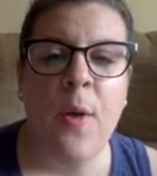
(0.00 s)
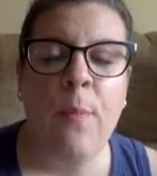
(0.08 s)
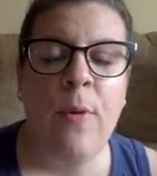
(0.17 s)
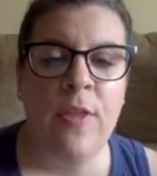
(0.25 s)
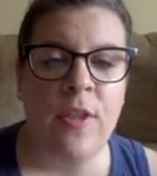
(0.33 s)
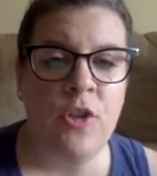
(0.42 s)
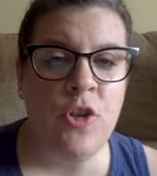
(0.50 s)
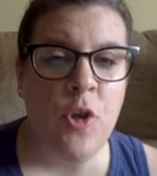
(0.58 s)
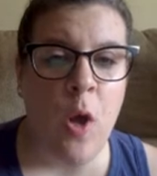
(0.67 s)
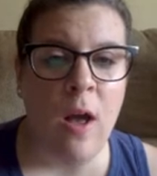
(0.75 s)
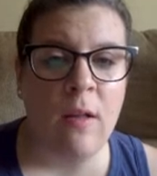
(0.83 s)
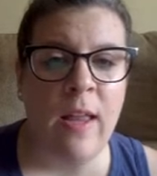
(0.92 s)
put the
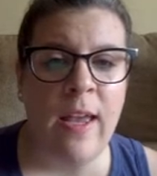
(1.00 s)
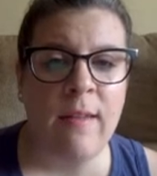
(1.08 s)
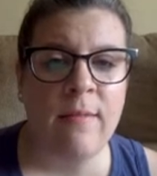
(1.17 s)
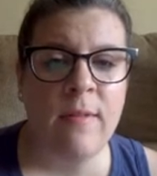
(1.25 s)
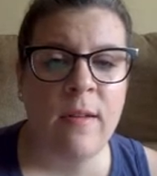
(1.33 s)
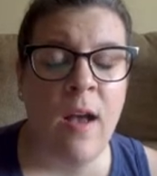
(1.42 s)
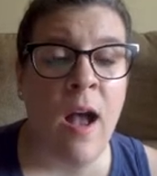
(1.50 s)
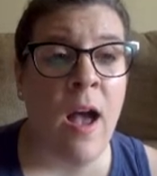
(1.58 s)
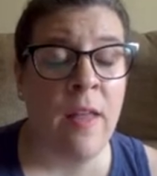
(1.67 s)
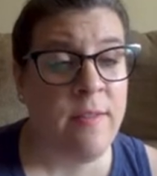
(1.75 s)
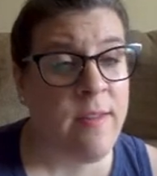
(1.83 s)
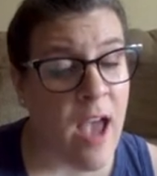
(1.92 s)
chocolate
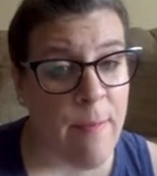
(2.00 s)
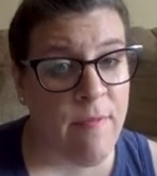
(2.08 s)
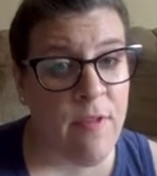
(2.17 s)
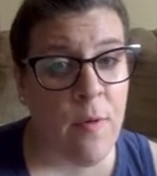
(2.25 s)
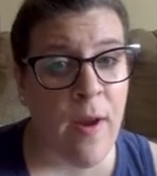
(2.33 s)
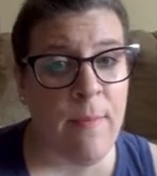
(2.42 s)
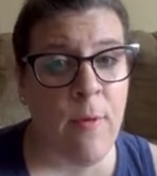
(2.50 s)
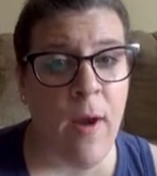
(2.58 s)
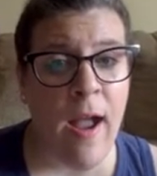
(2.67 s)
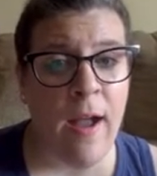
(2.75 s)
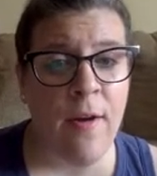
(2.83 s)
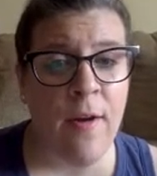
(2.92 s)
on top of the graham
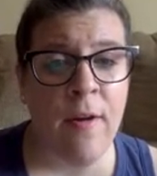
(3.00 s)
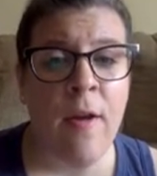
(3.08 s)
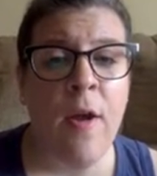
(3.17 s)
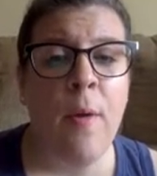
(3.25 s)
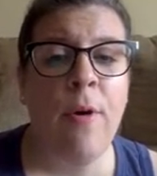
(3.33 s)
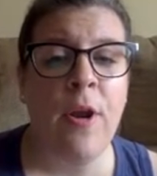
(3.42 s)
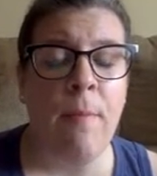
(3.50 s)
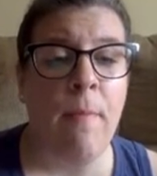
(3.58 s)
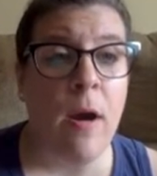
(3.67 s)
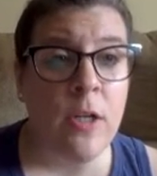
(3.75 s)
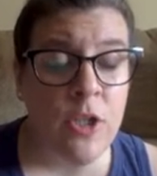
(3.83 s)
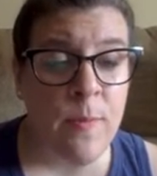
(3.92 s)
cracker, put a
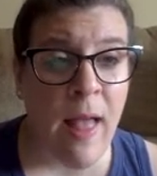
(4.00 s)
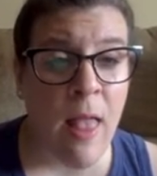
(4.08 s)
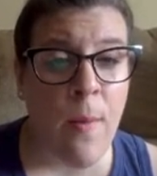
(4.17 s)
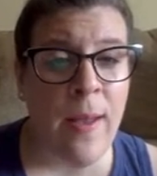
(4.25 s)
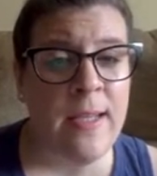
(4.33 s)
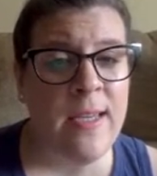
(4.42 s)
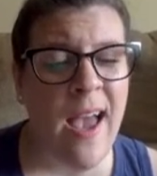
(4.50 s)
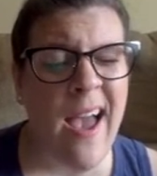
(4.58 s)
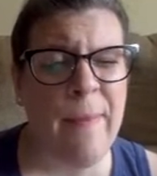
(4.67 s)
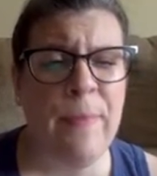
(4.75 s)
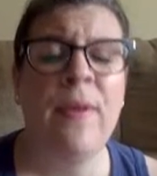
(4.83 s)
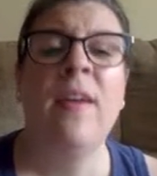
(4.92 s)
marshmallow on
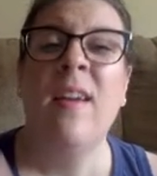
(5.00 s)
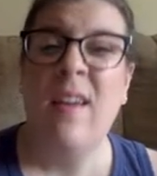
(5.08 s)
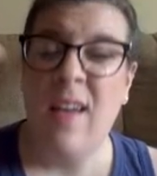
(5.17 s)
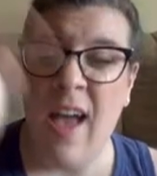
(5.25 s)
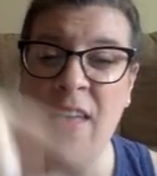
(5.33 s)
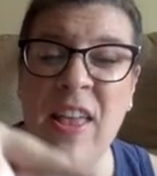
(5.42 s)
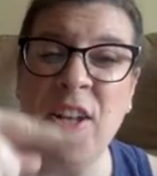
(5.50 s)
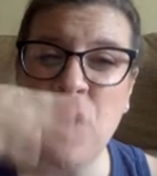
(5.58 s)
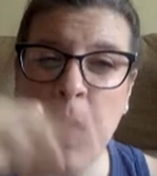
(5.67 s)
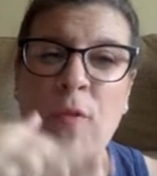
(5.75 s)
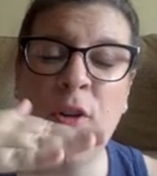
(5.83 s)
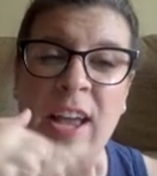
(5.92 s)
top, and then
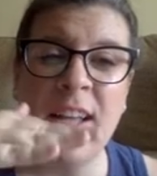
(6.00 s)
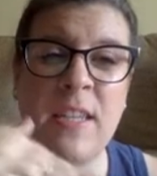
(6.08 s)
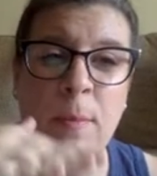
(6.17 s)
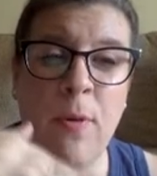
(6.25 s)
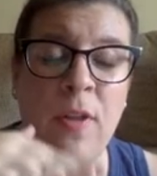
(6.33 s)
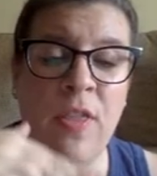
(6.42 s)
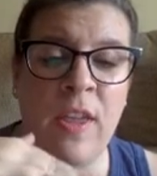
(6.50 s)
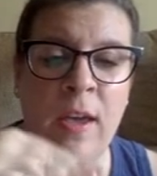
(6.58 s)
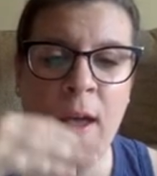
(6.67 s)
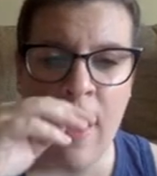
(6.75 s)
don't forget to put the